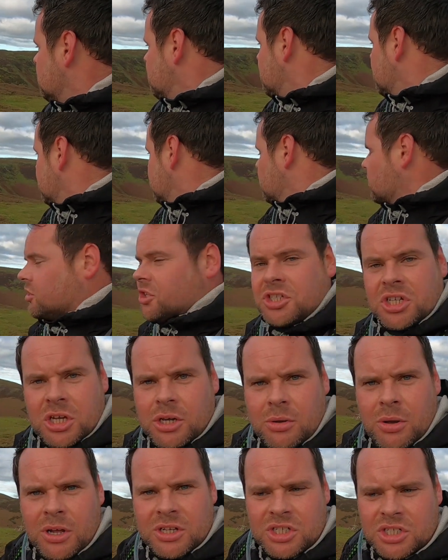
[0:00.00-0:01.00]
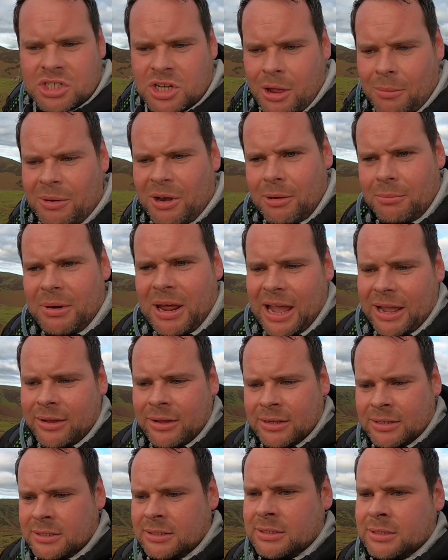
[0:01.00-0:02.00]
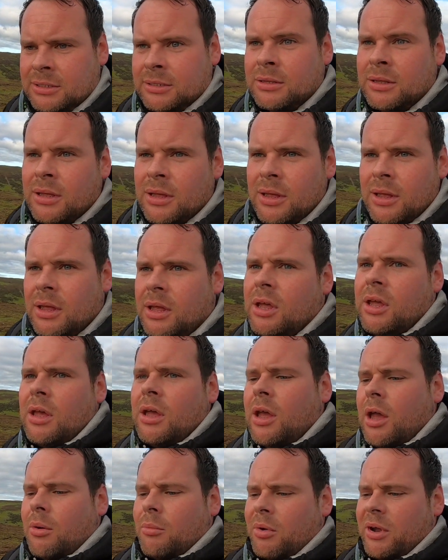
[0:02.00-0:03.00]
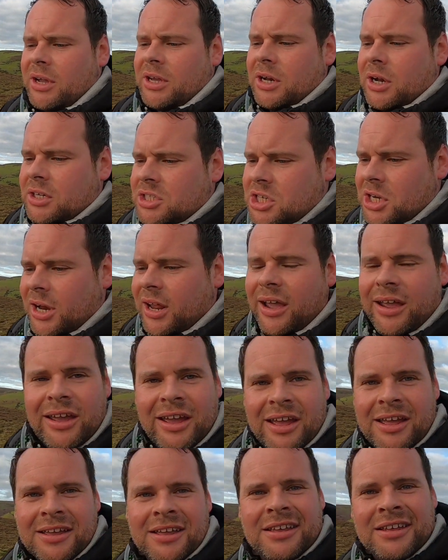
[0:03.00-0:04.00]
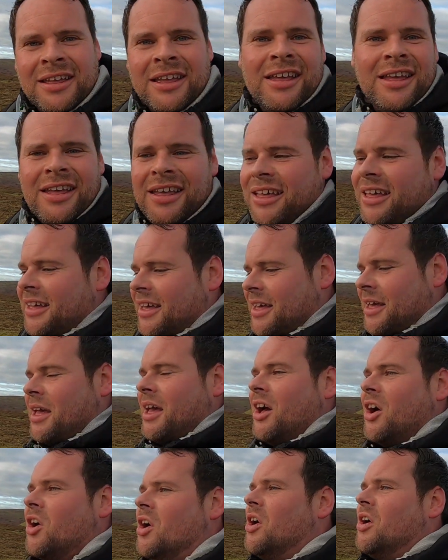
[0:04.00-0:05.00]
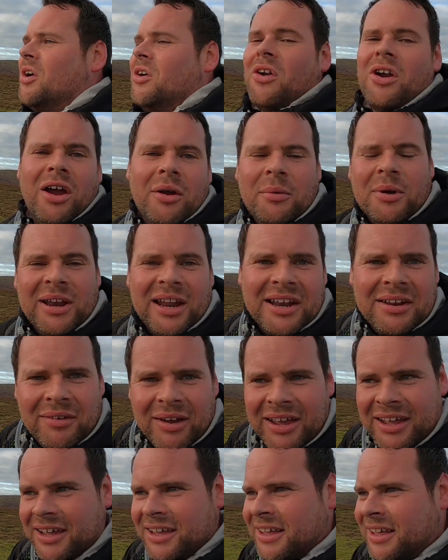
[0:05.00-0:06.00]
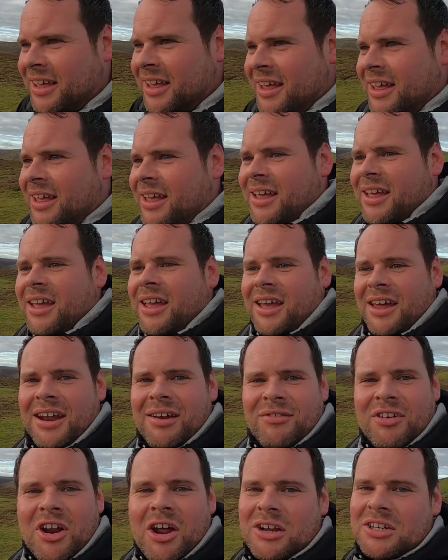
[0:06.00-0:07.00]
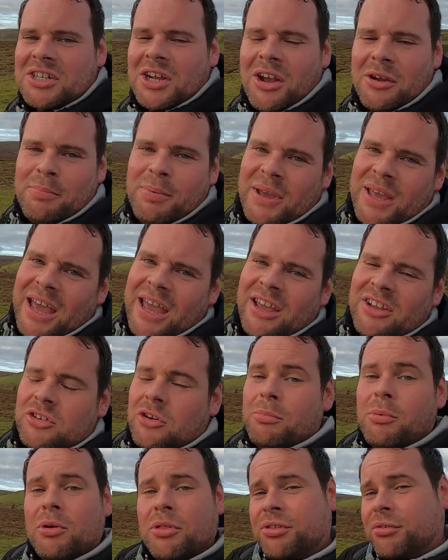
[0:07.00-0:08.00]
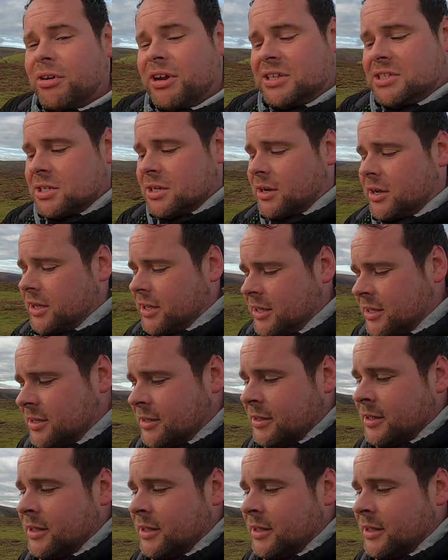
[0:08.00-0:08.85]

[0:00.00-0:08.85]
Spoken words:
But the other two are just coming up now, and we're going to chill out, or I will anyway, and have a nice IPA. So I bought 3 tonight.